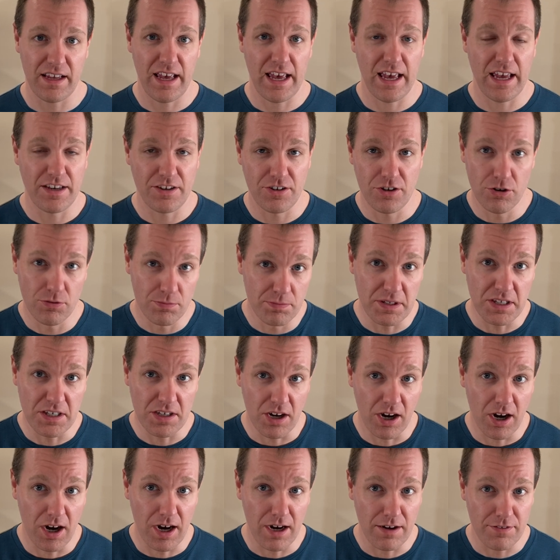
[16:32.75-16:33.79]
and you'll be
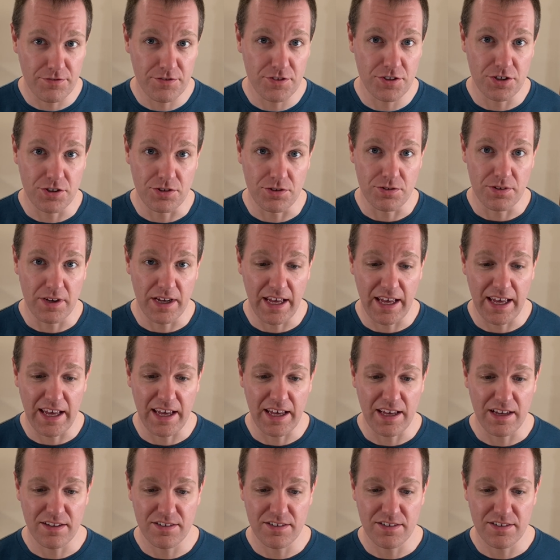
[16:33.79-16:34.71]
off to a